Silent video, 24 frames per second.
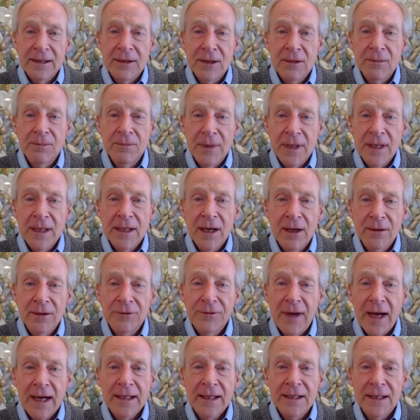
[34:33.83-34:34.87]
to be
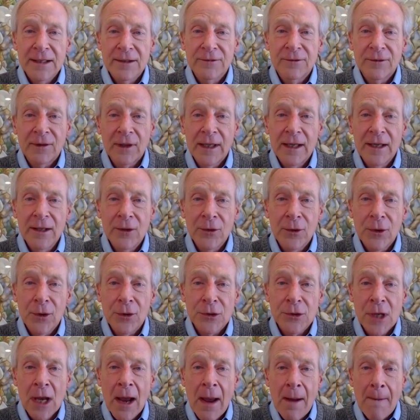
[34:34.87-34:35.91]
effective
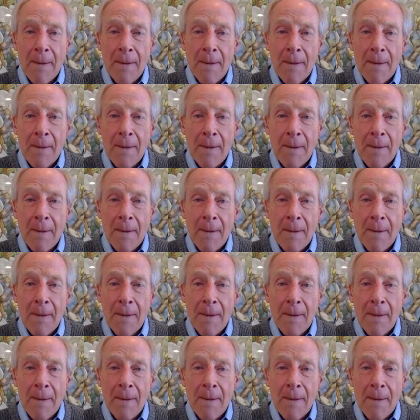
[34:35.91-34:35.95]
leaders